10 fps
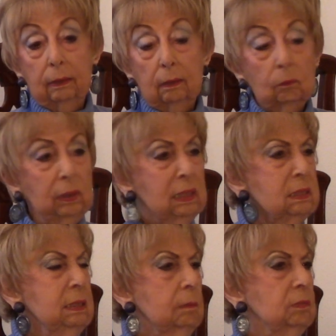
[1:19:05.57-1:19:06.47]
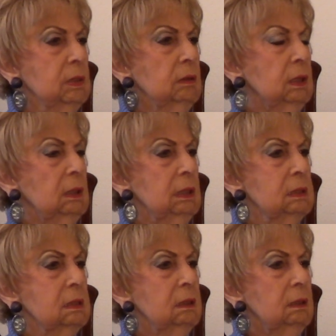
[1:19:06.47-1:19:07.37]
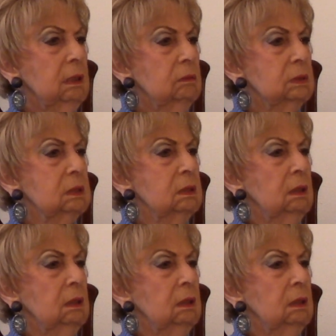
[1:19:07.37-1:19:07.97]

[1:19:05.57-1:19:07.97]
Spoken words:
What is diphtheria, Lisa? It was,